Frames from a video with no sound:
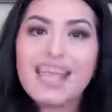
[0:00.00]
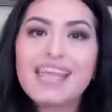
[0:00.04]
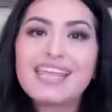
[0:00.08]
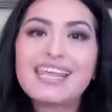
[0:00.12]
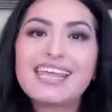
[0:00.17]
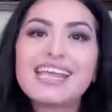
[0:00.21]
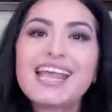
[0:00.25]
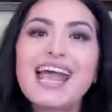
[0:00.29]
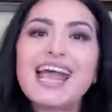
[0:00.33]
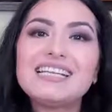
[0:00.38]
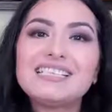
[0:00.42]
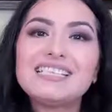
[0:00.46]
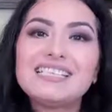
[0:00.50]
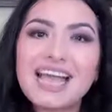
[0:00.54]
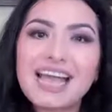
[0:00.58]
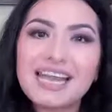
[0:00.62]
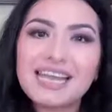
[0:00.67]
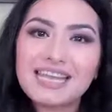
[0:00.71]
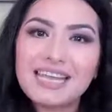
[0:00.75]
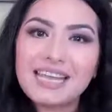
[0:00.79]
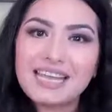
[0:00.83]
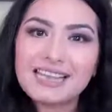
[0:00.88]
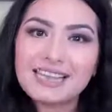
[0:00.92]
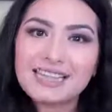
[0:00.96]
Can I
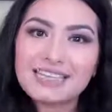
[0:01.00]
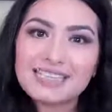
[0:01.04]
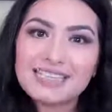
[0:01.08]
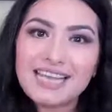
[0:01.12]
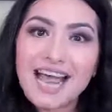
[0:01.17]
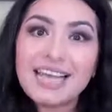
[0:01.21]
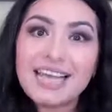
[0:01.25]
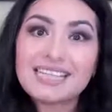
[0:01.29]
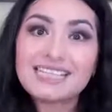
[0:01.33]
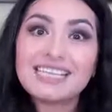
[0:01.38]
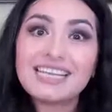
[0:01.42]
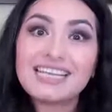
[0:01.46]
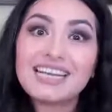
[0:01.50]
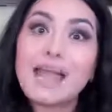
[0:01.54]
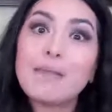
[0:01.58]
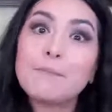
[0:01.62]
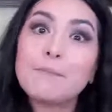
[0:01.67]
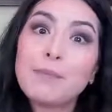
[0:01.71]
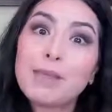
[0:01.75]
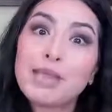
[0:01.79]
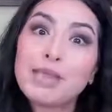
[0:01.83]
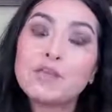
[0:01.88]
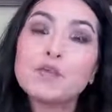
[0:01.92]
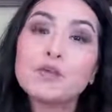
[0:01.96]
delegate the task? Can I
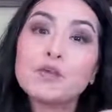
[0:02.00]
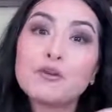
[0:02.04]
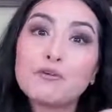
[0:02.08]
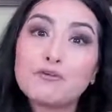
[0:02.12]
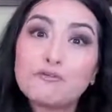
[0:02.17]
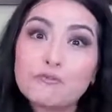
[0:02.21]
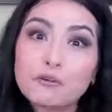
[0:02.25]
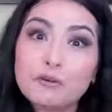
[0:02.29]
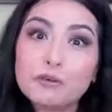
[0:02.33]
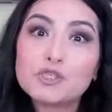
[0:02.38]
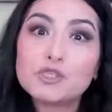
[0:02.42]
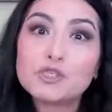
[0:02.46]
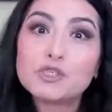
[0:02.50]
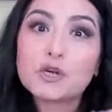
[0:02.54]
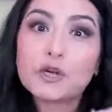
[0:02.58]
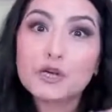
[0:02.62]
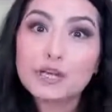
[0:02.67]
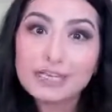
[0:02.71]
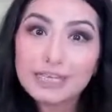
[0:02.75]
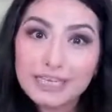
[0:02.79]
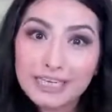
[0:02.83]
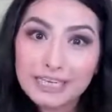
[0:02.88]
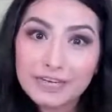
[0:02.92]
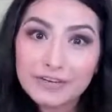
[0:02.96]
make you a future
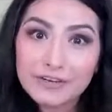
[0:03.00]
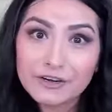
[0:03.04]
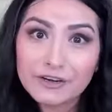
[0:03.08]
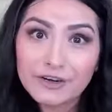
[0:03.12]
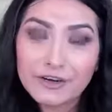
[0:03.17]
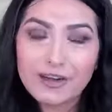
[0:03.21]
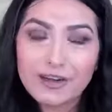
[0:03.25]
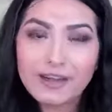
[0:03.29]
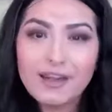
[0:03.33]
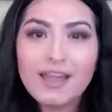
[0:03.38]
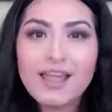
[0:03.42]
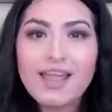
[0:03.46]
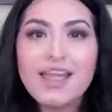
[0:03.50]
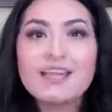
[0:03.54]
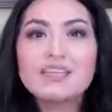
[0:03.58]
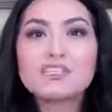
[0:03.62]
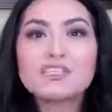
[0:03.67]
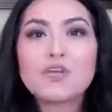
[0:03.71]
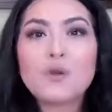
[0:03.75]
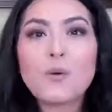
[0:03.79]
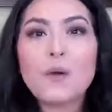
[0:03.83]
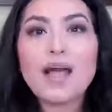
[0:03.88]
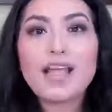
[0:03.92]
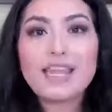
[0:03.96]
leader?
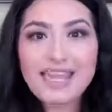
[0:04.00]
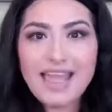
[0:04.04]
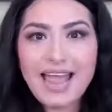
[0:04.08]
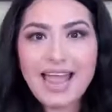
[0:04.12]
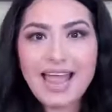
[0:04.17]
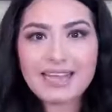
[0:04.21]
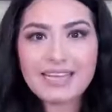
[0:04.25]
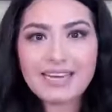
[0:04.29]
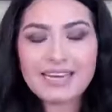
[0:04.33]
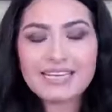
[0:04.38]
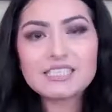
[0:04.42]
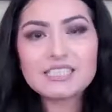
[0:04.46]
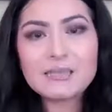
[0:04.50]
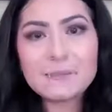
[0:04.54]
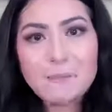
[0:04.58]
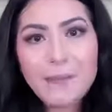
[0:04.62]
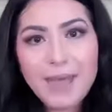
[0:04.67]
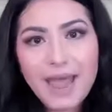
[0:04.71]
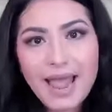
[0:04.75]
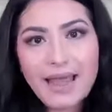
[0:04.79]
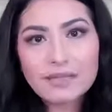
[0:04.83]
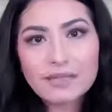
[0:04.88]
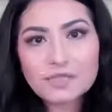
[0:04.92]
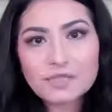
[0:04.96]
So again, it
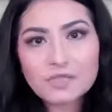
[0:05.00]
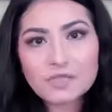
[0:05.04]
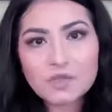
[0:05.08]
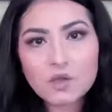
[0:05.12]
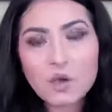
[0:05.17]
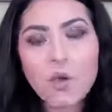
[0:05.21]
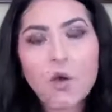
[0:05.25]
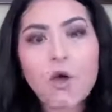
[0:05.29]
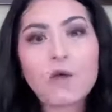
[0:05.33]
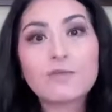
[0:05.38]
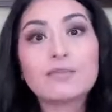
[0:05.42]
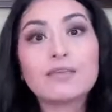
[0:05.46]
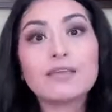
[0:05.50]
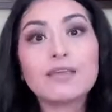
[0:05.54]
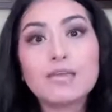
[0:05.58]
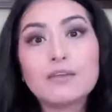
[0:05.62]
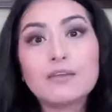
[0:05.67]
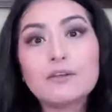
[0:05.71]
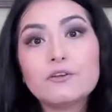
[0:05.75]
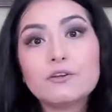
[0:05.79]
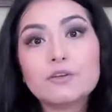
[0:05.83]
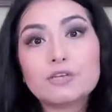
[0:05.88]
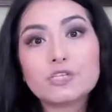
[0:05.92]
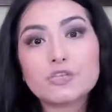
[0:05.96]
depends on the
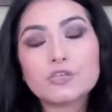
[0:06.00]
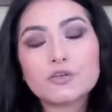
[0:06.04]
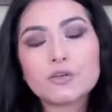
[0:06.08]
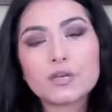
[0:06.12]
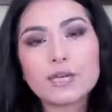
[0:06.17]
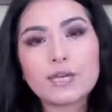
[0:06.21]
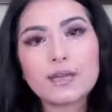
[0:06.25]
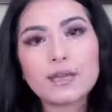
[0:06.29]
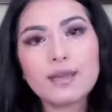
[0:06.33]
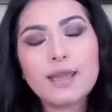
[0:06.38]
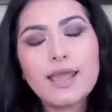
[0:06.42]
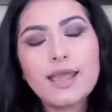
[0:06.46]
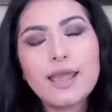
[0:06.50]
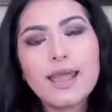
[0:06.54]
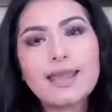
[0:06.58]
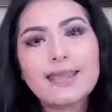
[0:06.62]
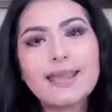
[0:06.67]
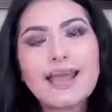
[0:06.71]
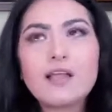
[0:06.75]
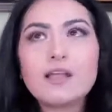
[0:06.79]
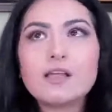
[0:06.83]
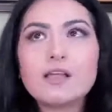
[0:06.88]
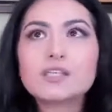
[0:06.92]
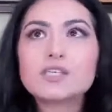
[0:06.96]
industry.
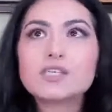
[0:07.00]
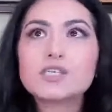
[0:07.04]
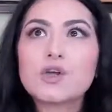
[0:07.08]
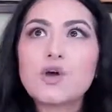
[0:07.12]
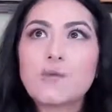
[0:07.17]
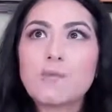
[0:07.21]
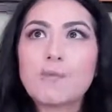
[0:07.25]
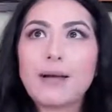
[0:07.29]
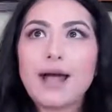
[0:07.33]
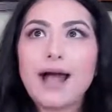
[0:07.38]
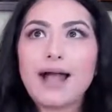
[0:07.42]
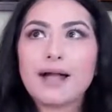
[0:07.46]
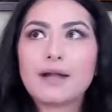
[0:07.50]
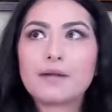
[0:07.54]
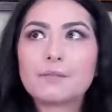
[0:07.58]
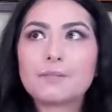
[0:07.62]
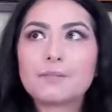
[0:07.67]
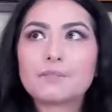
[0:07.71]
Now let's go back.